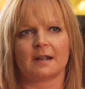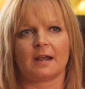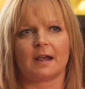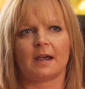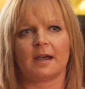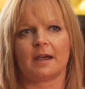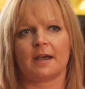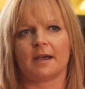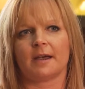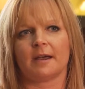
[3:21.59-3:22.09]

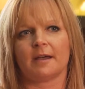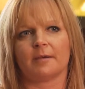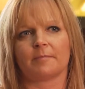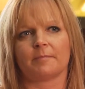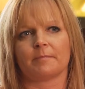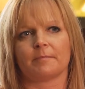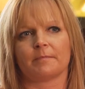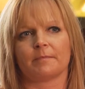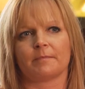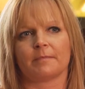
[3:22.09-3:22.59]

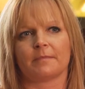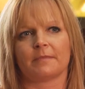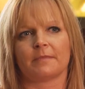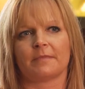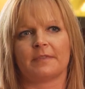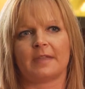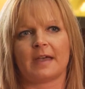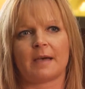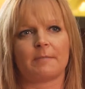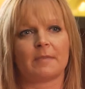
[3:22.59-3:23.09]

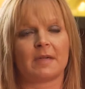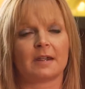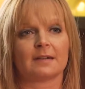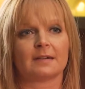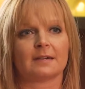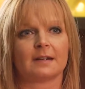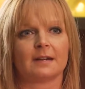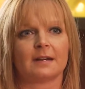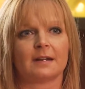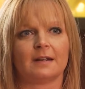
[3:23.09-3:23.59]
that
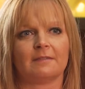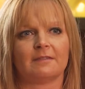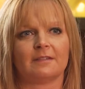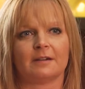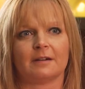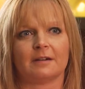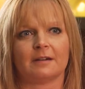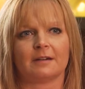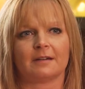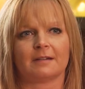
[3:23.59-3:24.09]
makes it
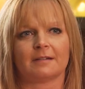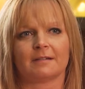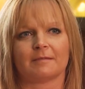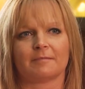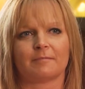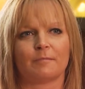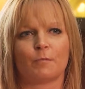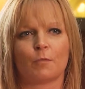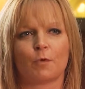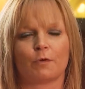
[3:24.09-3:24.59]
even
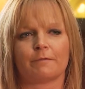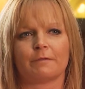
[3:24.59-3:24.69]
more